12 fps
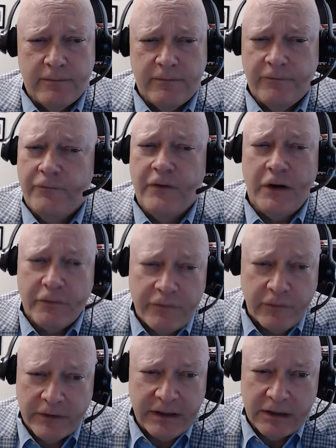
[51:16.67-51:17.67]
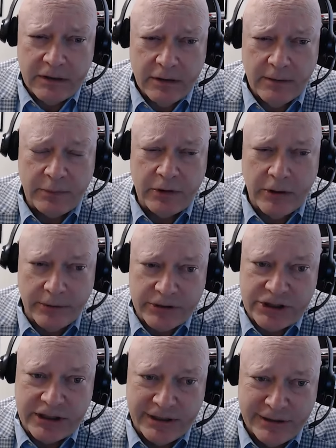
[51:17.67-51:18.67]
fearfully
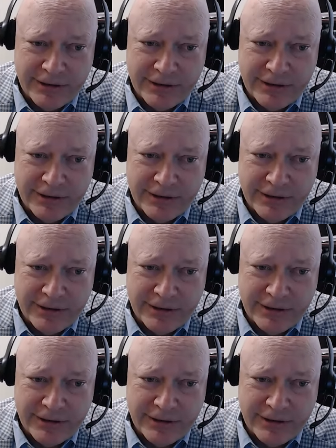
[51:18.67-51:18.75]
approached,